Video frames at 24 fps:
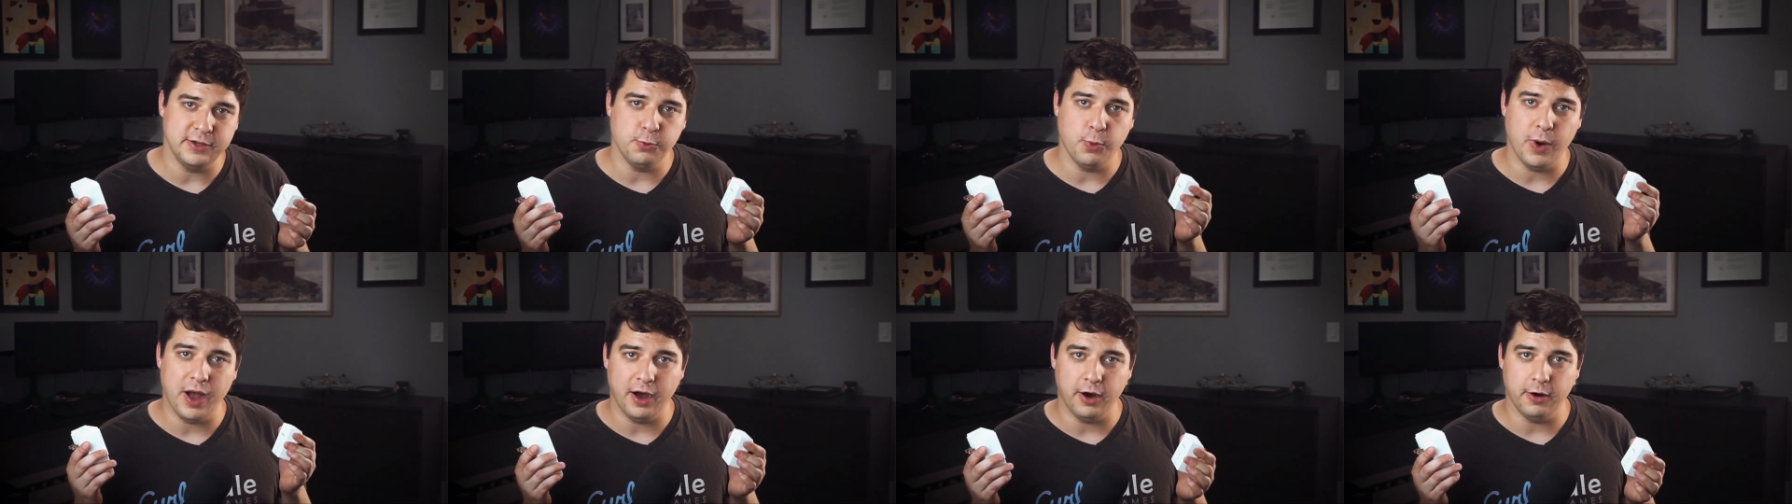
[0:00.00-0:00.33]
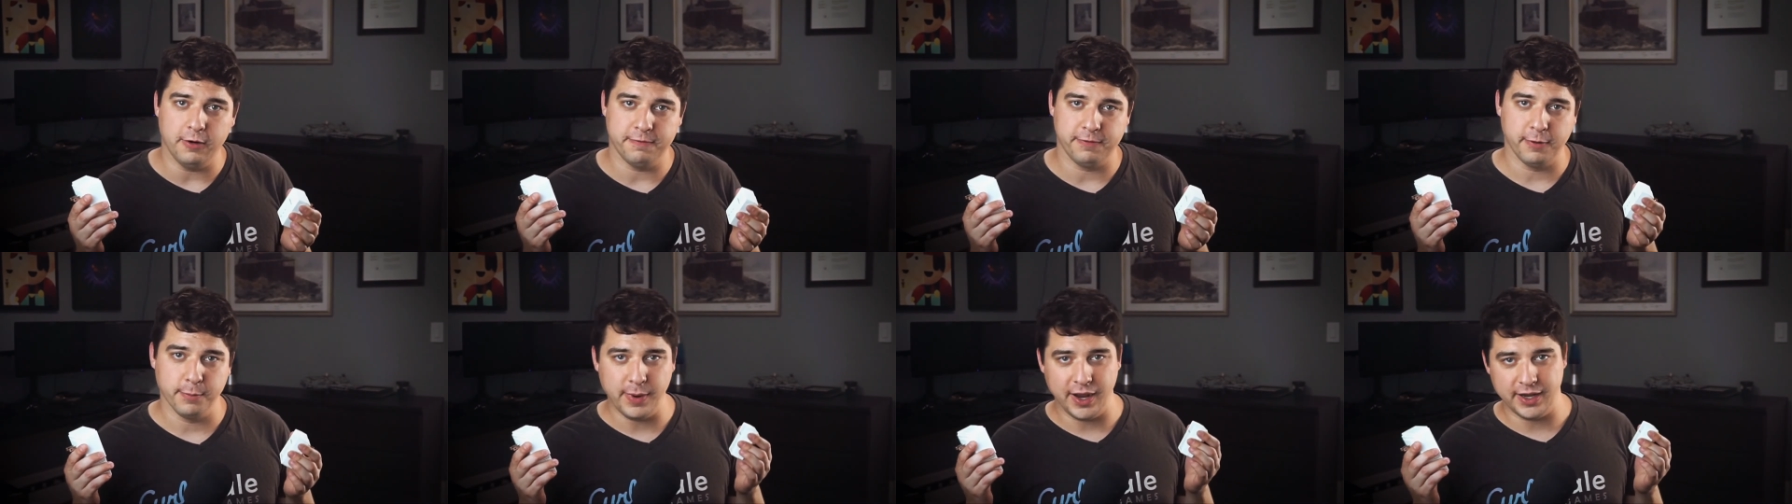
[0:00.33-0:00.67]
well
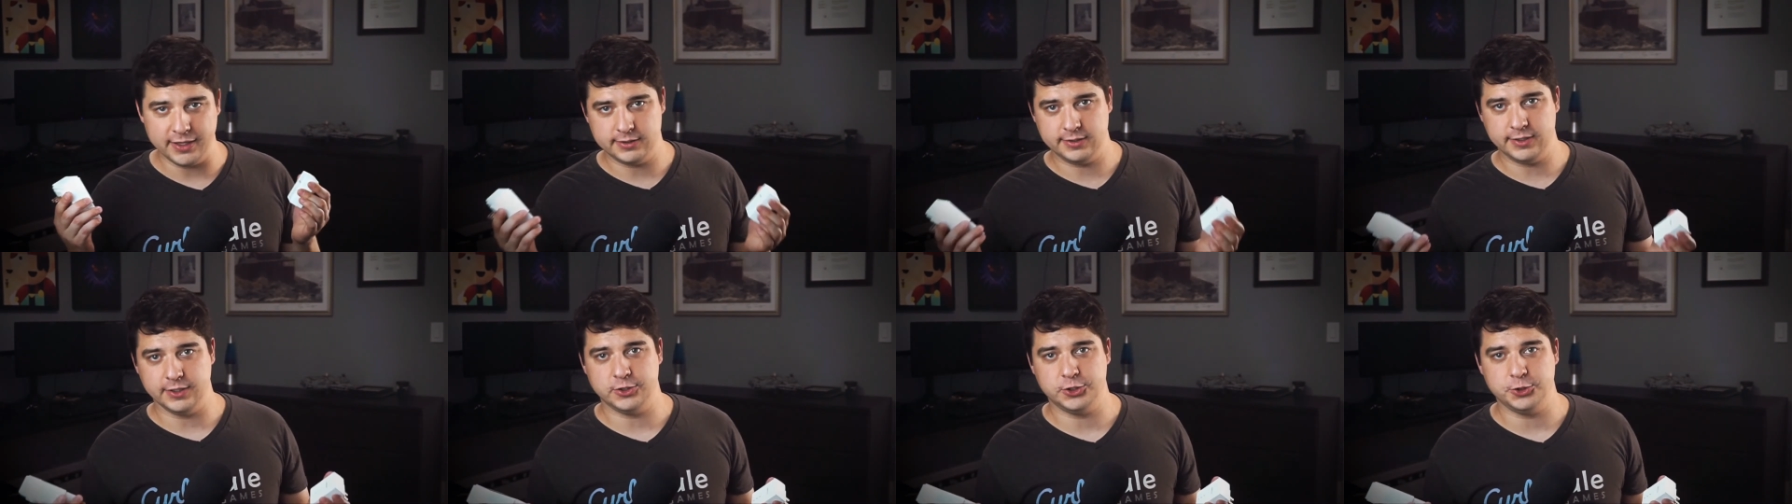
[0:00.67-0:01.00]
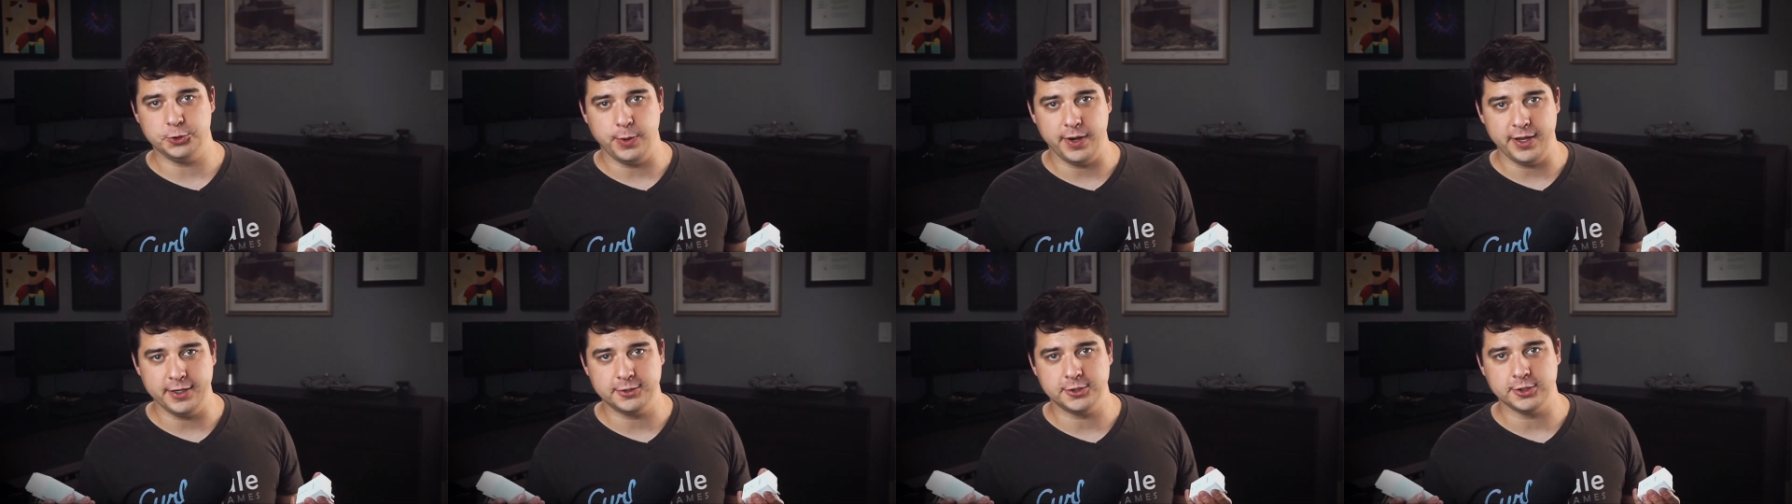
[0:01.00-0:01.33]
for my
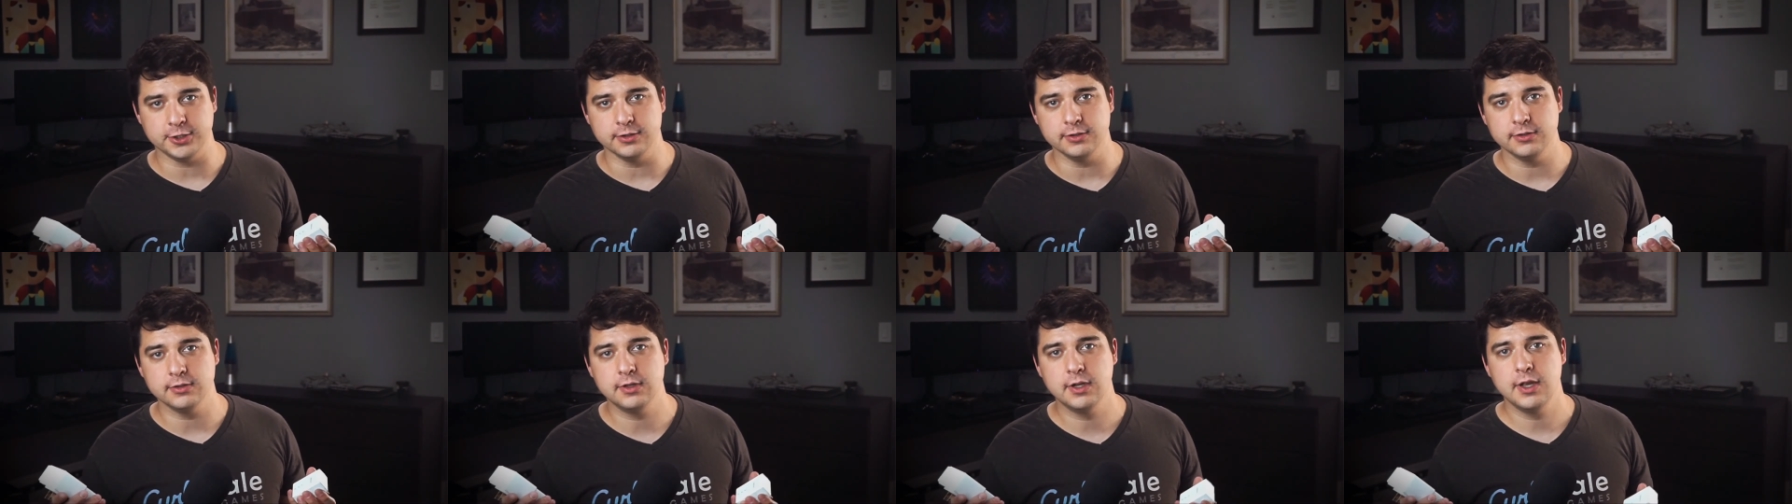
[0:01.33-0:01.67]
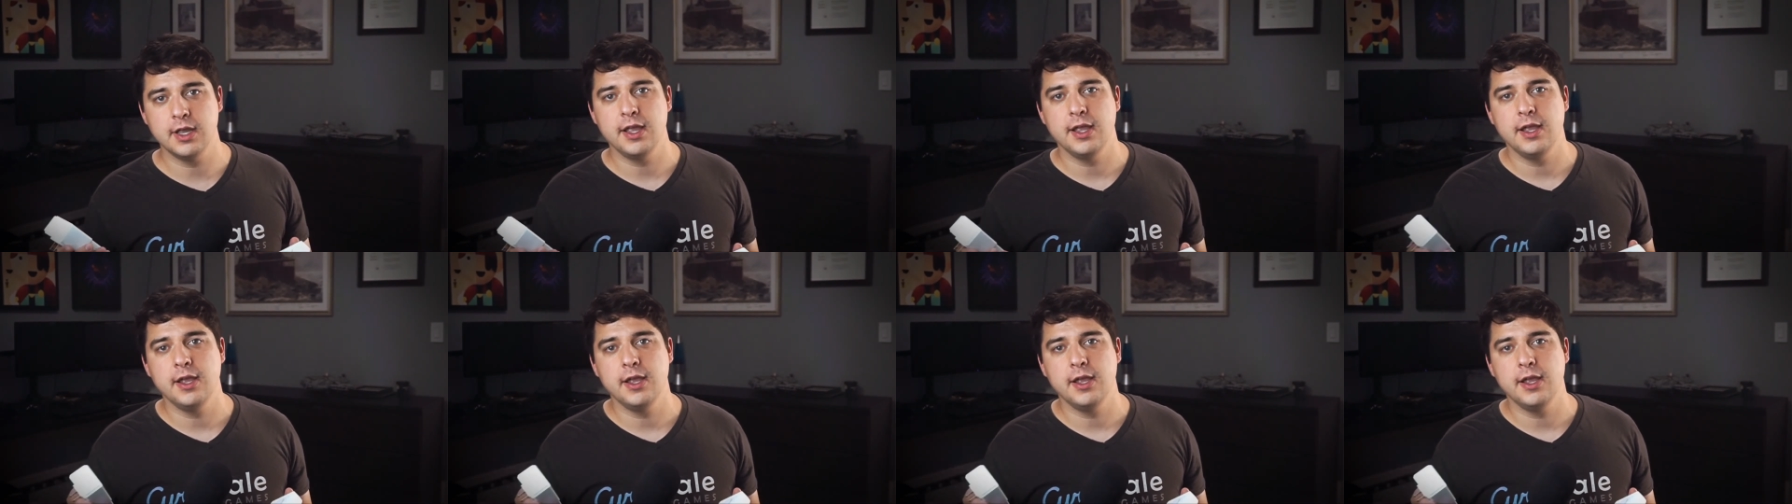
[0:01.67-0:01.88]
situation.